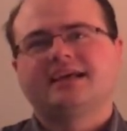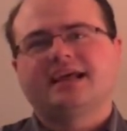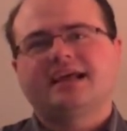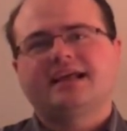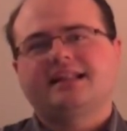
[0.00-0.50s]

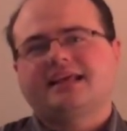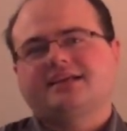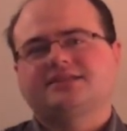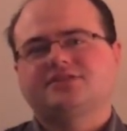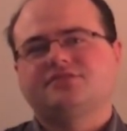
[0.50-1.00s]
and they
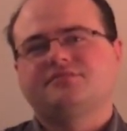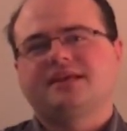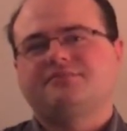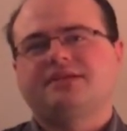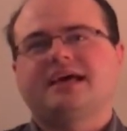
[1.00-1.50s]
assume
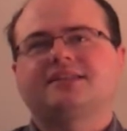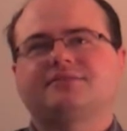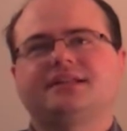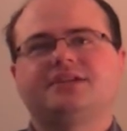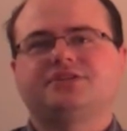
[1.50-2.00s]
that without the
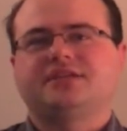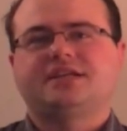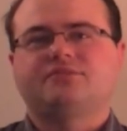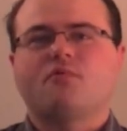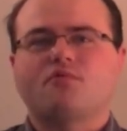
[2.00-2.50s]
religion
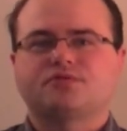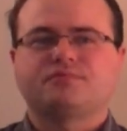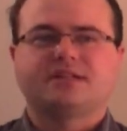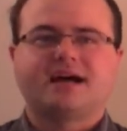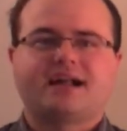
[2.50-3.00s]
these wars
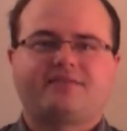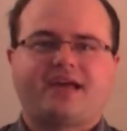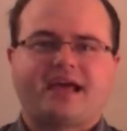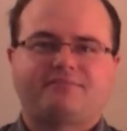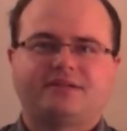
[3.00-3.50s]
would not have
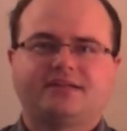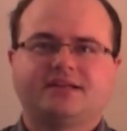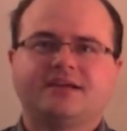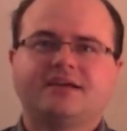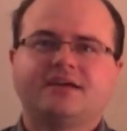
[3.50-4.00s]
happened.
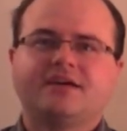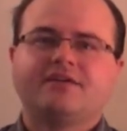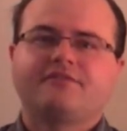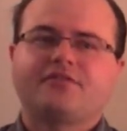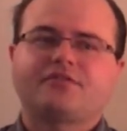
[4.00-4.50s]

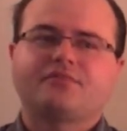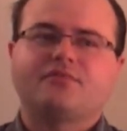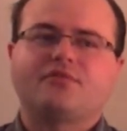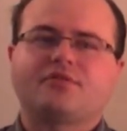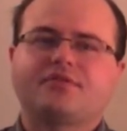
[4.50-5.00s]

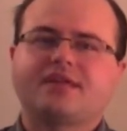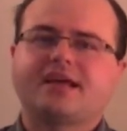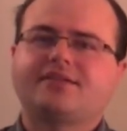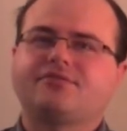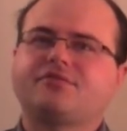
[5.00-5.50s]
Furthermore,
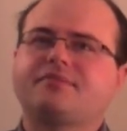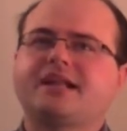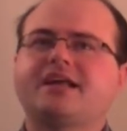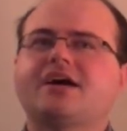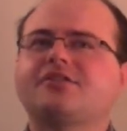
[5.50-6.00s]
they ignore
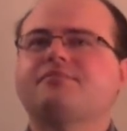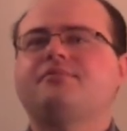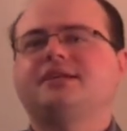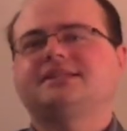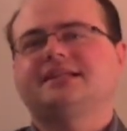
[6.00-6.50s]
many other
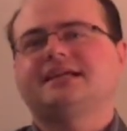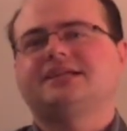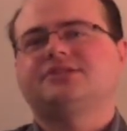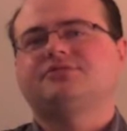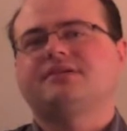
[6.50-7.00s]
points in
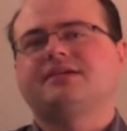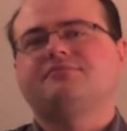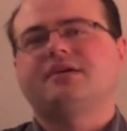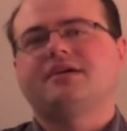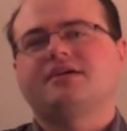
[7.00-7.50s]
history
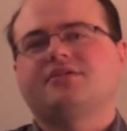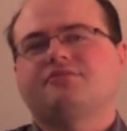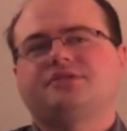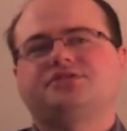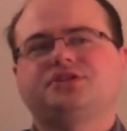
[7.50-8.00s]
where
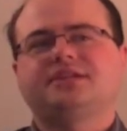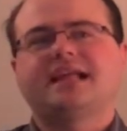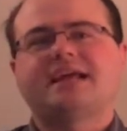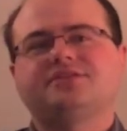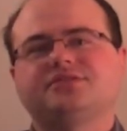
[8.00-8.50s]
Christian
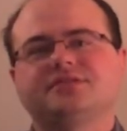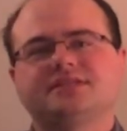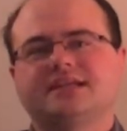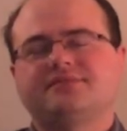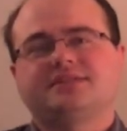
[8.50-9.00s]

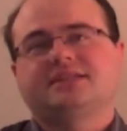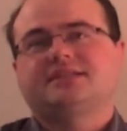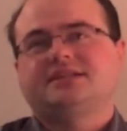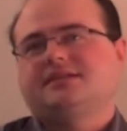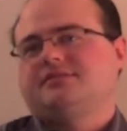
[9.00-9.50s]
nations have
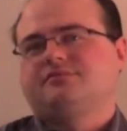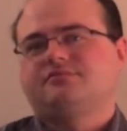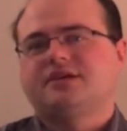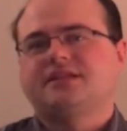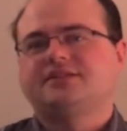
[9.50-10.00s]
existed in
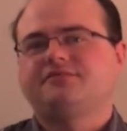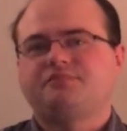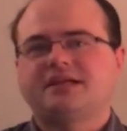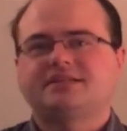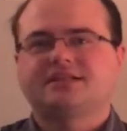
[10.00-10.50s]
relative
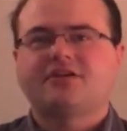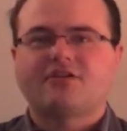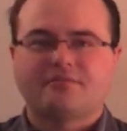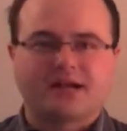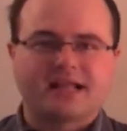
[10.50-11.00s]
peace and
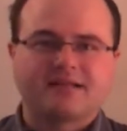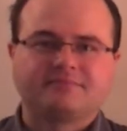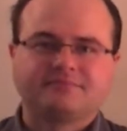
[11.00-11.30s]
harmony.